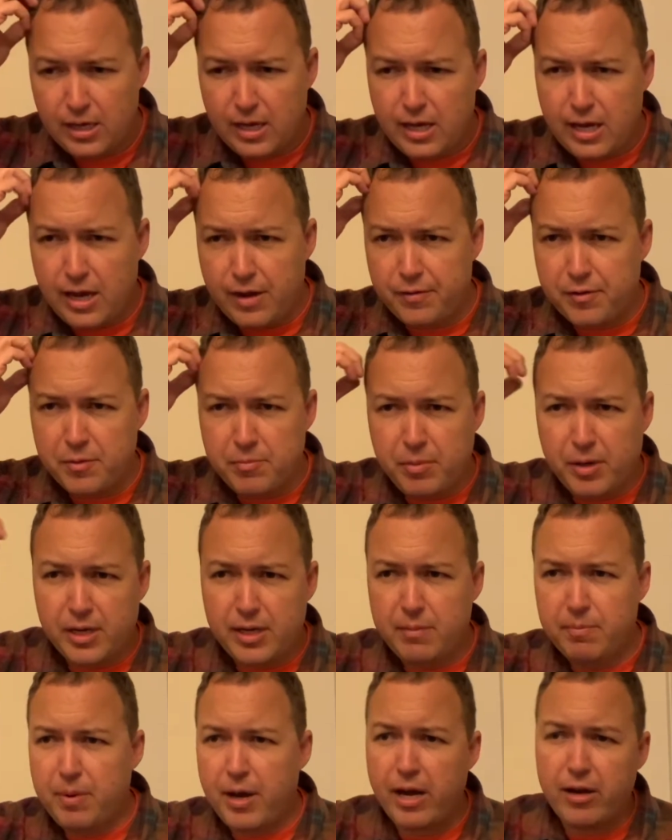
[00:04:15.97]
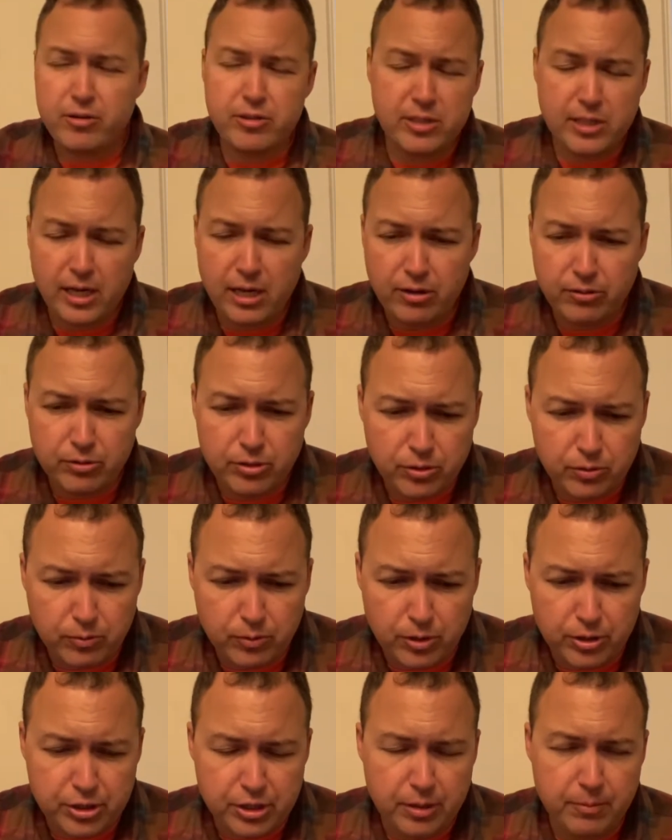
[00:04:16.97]
everybody bows down to
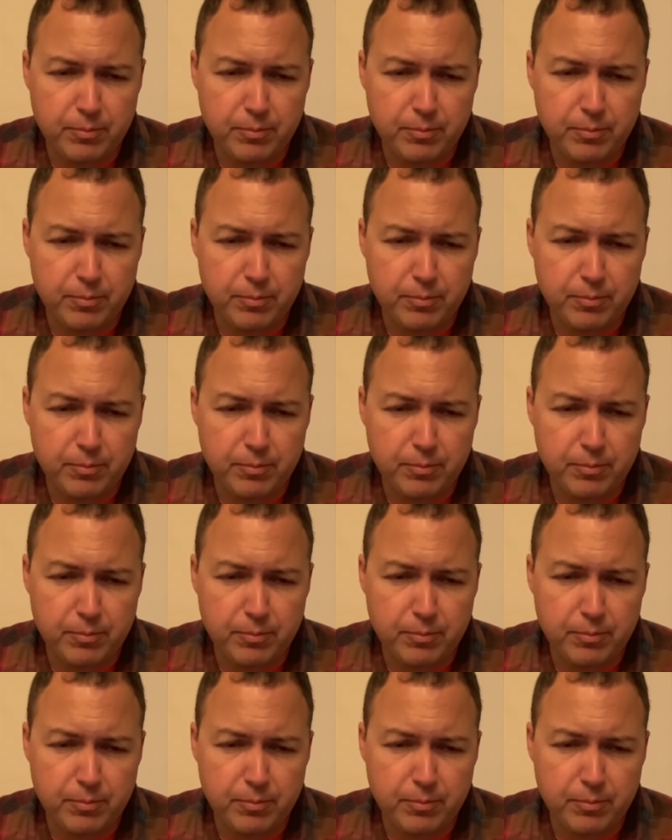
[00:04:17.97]
worship.